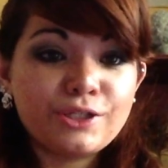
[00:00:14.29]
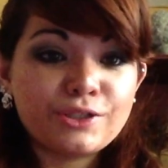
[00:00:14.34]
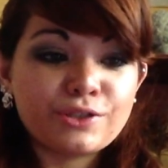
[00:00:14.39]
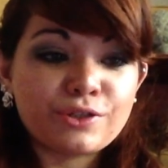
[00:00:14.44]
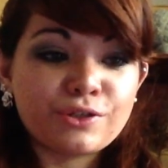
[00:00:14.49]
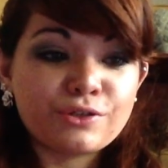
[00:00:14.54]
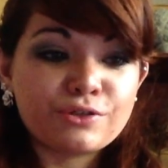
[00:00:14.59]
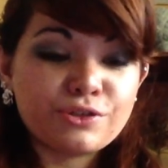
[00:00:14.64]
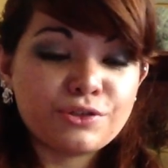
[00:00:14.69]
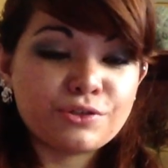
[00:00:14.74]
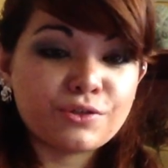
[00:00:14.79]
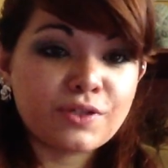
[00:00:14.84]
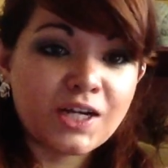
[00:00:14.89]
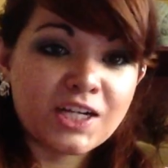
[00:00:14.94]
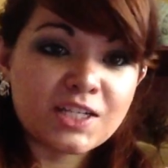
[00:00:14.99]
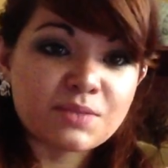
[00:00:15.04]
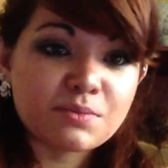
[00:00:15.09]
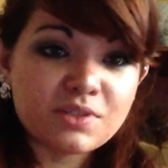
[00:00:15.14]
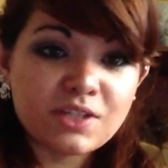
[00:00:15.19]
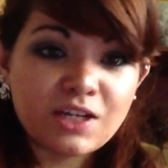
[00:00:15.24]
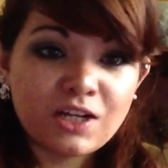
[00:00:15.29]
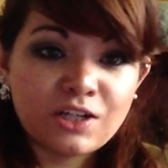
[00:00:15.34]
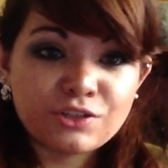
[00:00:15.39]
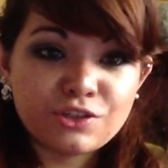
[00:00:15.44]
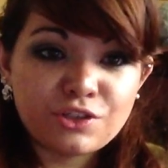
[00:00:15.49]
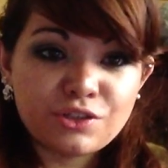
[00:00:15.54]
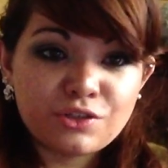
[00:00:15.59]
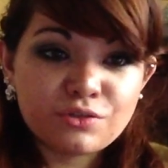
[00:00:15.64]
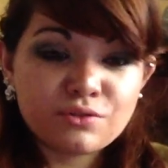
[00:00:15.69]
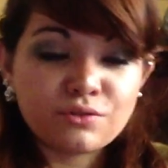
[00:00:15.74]
go to
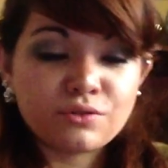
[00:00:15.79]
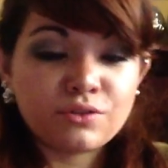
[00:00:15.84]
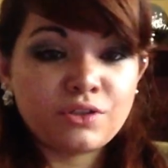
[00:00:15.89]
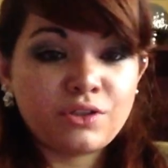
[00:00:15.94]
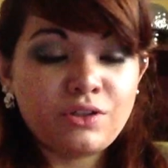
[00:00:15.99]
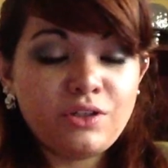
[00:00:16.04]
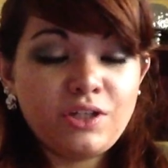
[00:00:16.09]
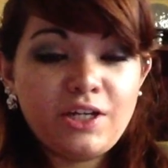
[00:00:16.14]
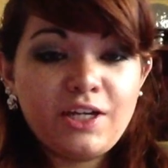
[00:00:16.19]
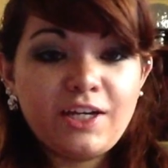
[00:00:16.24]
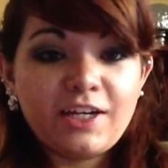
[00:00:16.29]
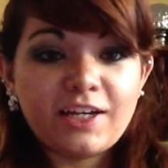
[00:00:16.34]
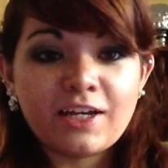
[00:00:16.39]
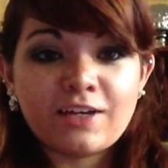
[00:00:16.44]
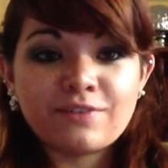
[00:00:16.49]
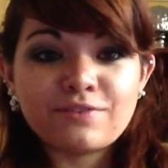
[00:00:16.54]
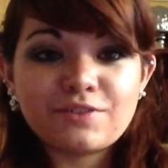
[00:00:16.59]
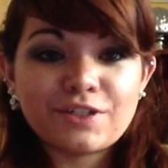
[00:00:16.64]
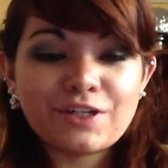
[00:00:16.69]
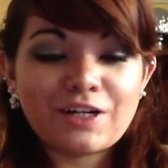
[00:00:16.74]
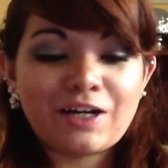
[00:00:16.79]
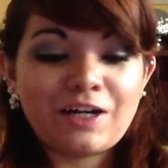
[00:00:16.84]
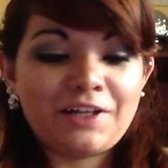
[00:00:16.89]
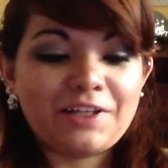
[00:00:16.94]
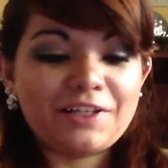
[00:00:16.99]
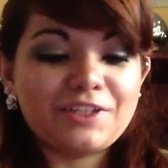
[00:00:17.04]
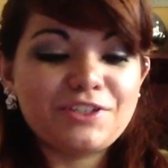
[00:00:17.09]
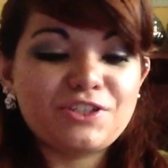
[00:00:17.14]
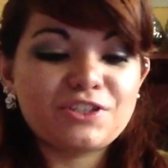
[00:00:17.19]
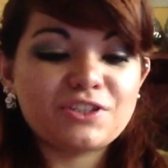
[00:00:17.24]
cosmetology school after
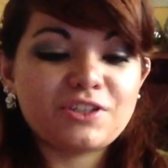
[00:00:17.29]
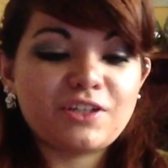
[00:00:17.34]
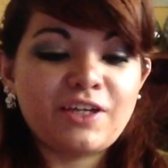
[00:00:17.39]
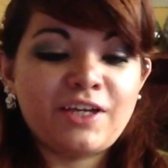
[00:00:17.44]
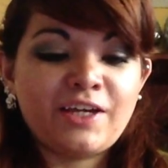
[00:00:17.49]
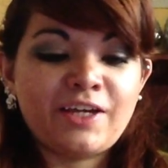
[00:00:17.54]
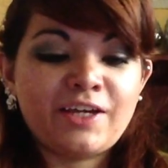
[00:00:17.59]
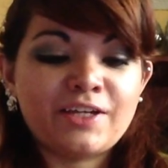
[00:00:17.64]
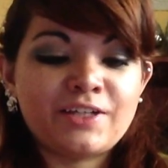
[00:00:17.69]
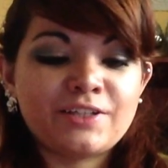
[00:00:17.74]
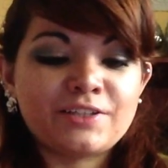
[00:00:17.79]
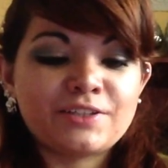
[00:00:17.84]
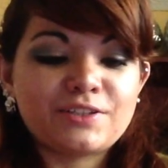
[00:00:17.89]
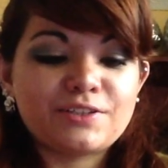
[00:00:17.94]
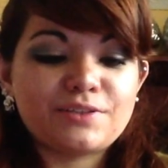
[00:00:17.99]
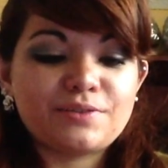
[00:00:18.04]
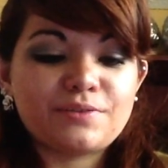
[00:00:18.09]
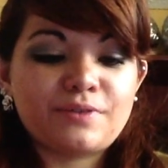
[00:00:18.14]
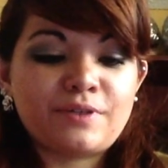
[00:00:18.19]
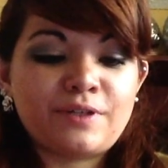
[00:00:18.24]
college and